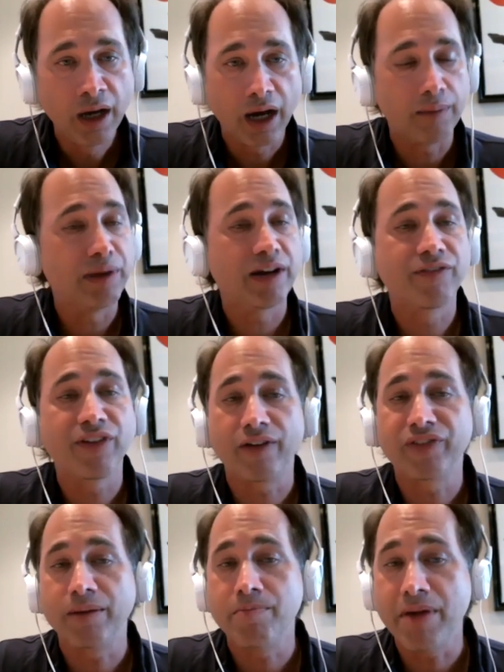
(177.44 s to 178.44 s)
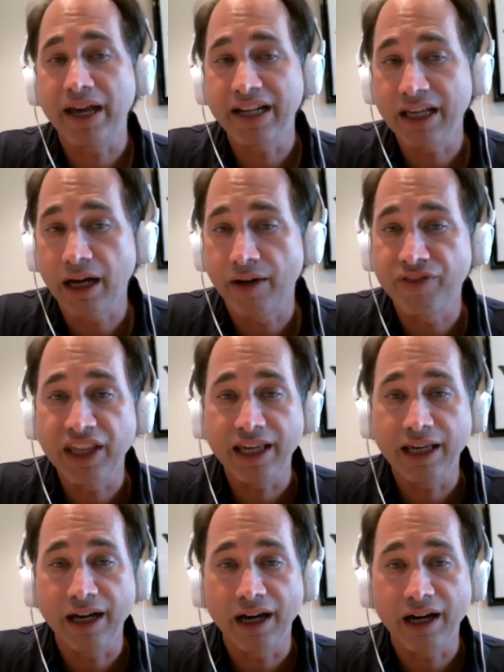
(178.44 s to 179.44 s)
I've been involved in many of the
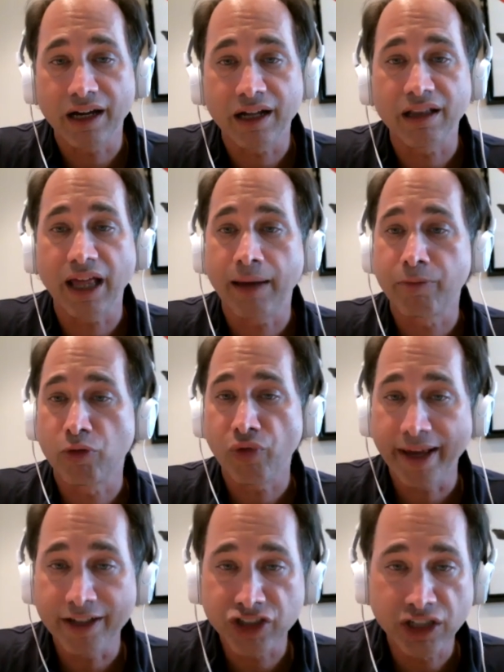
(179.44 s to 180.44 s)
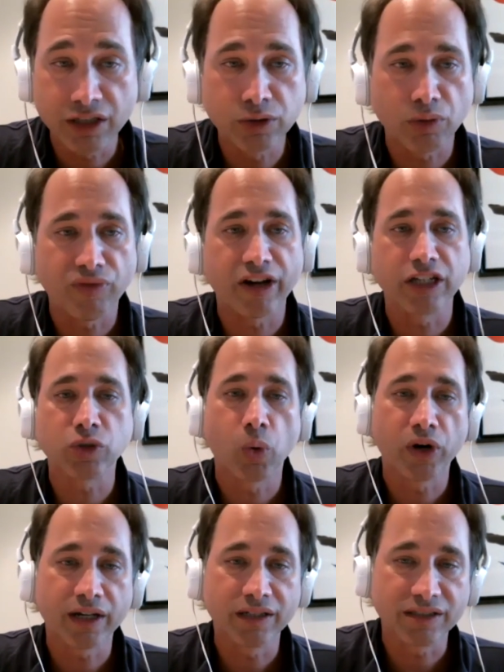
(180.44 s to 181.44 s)
uh, collaborations with various
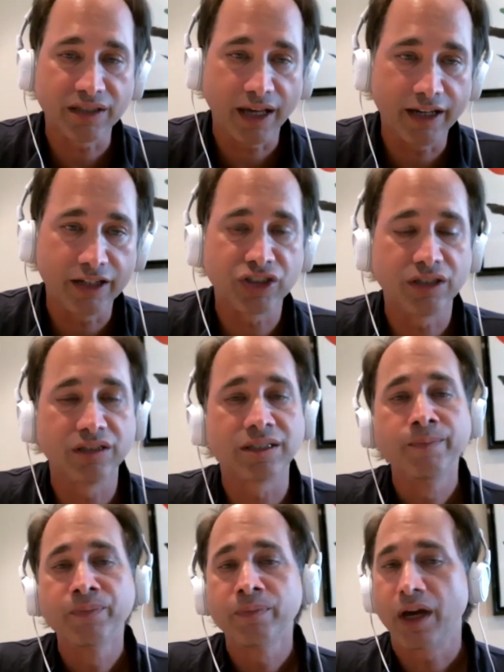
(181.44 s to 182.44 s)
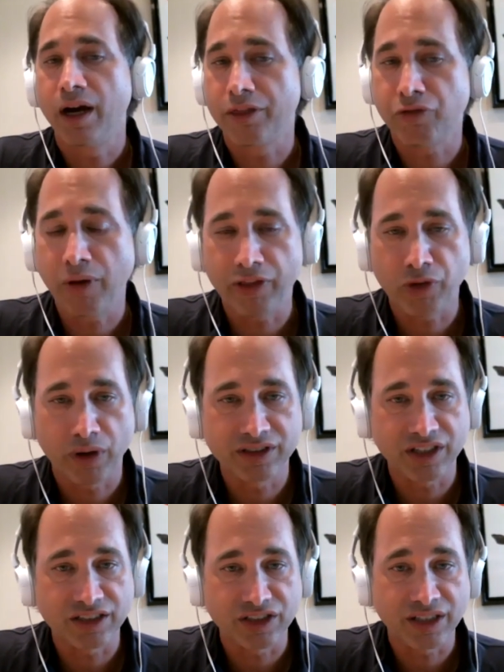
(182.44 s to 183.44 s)
organizations uh, throughout the
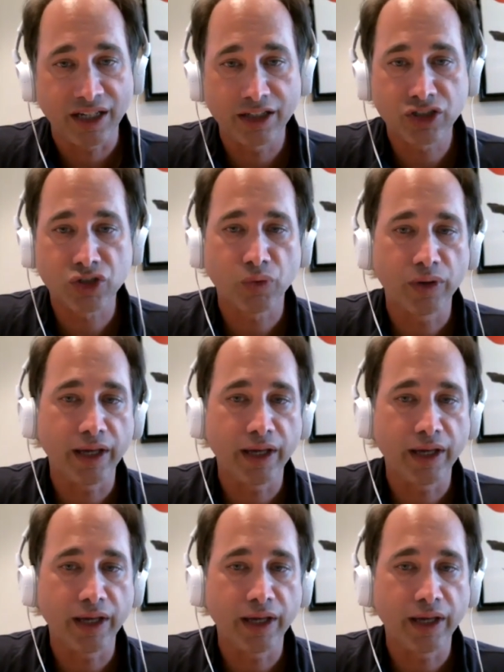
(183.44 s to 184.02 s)
organization's history,